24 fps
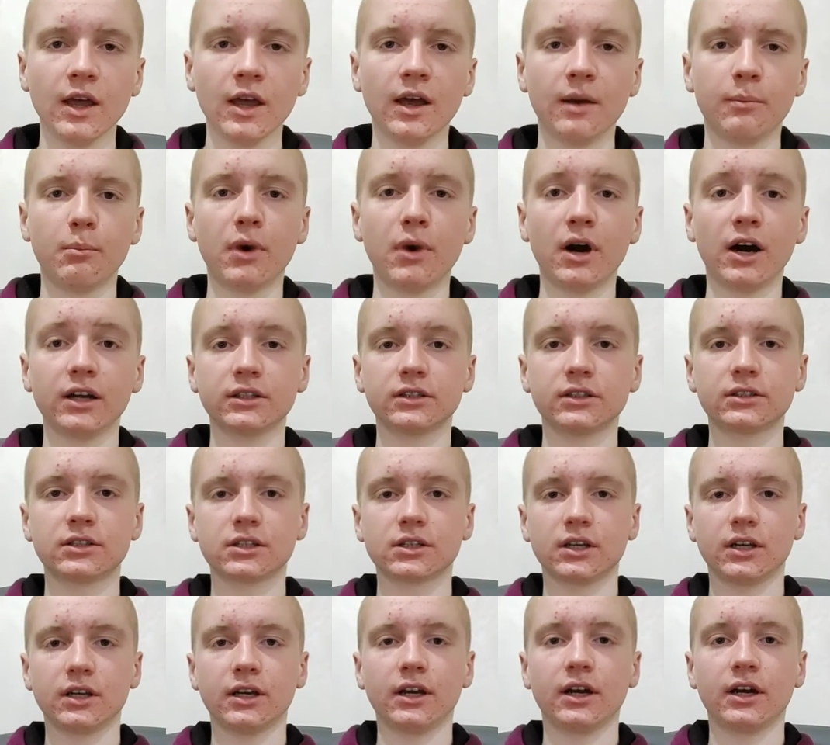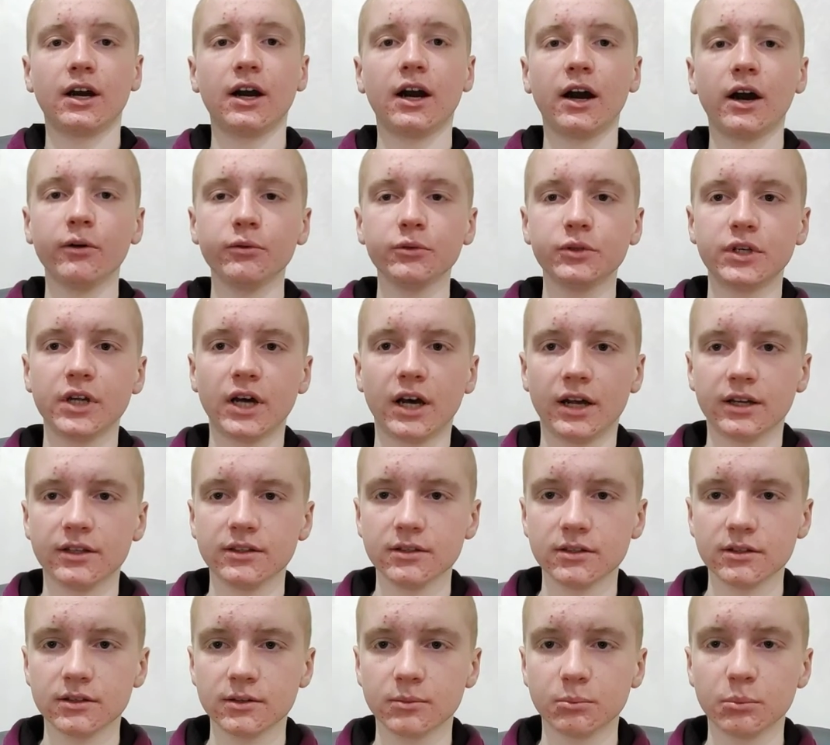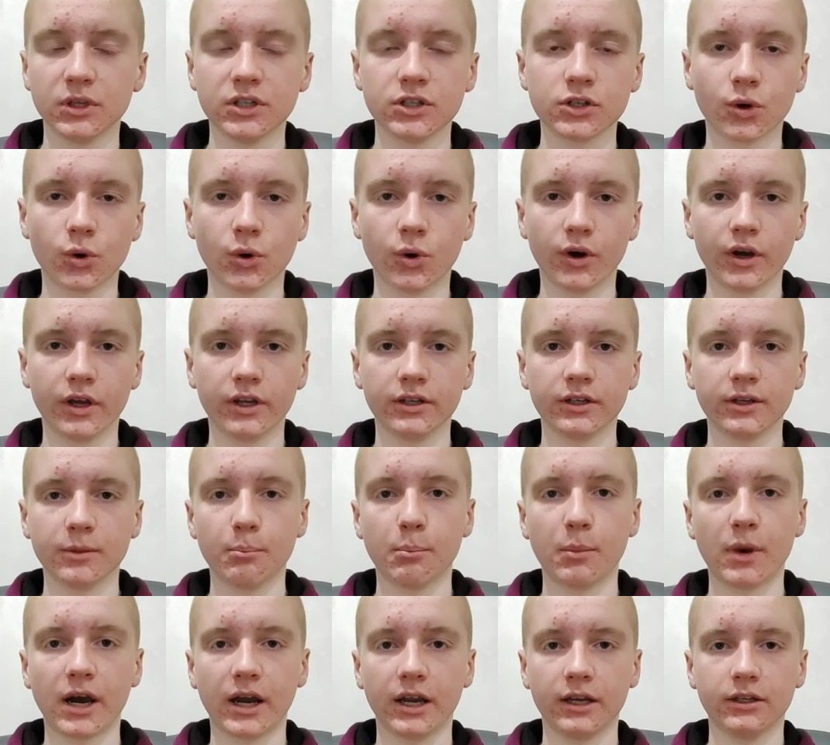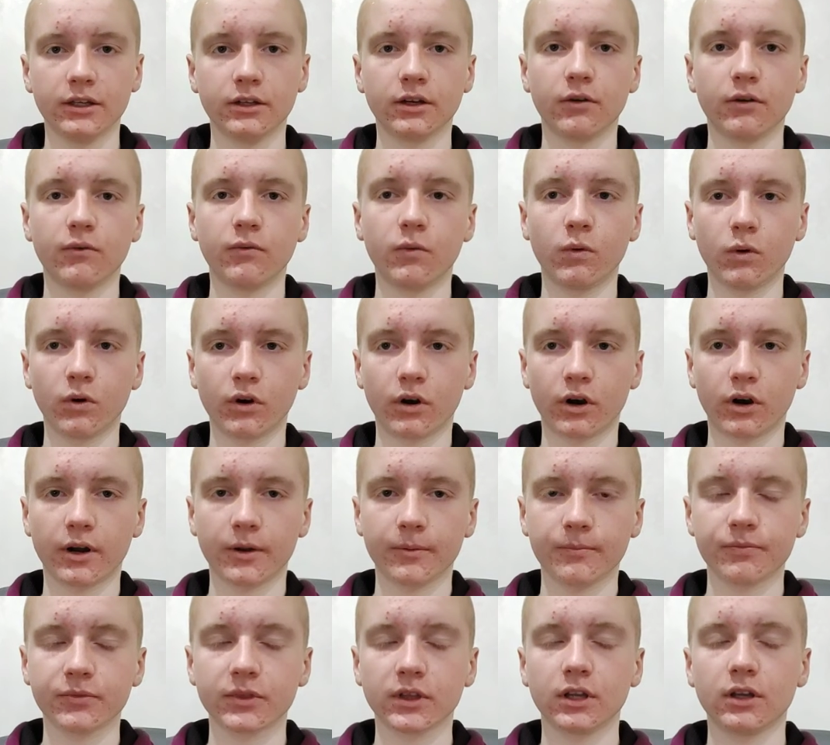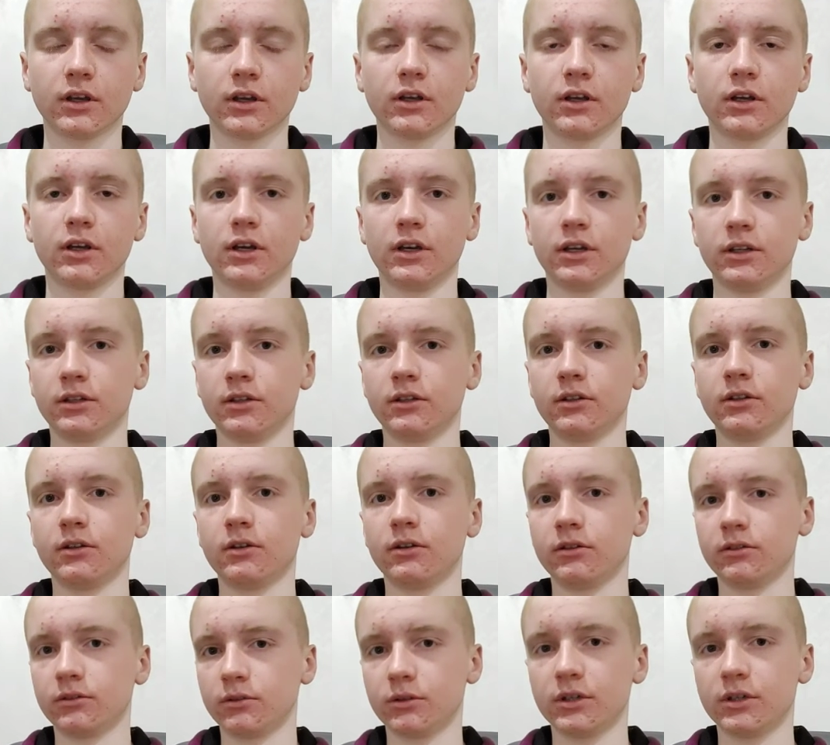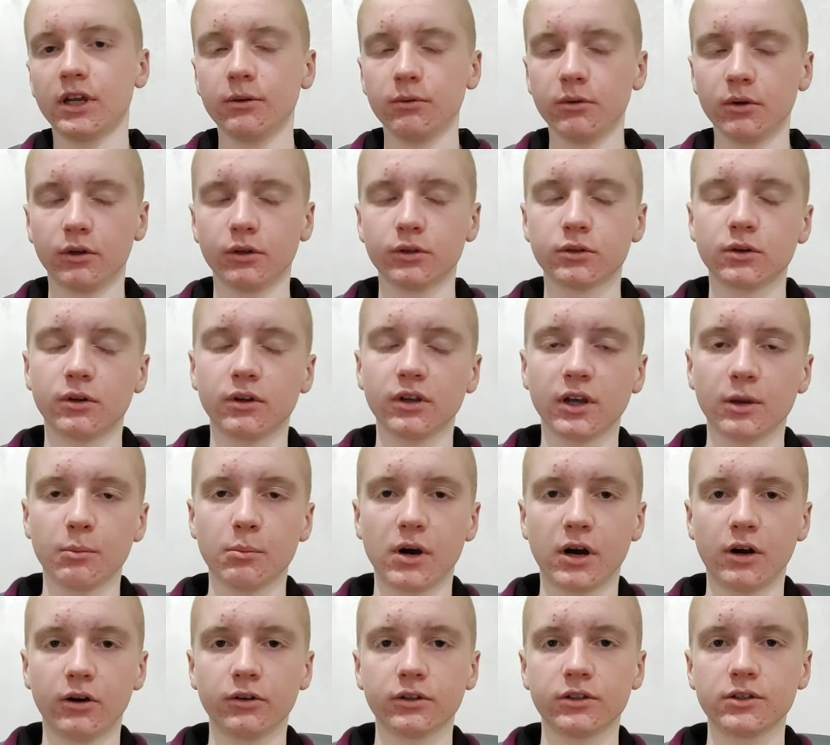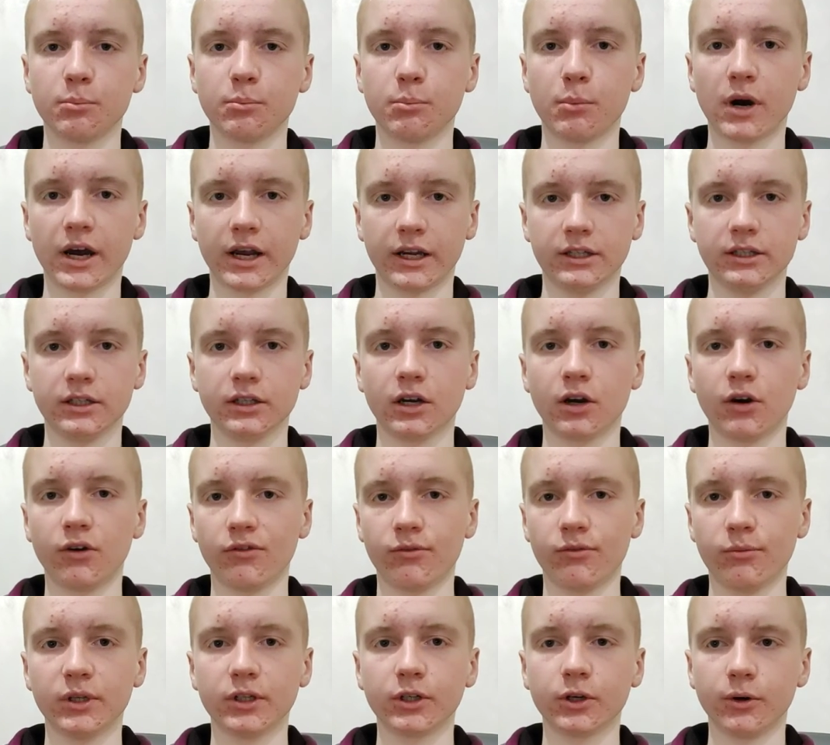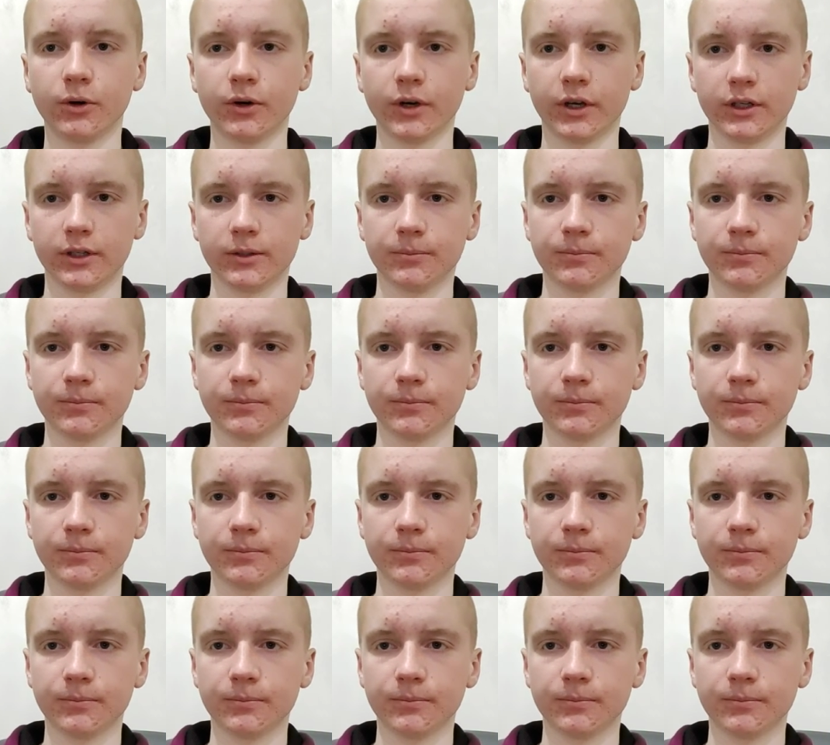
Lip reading: But how does Bitcoin mining work? Uh, Today we will talk about mining of Bitcoin.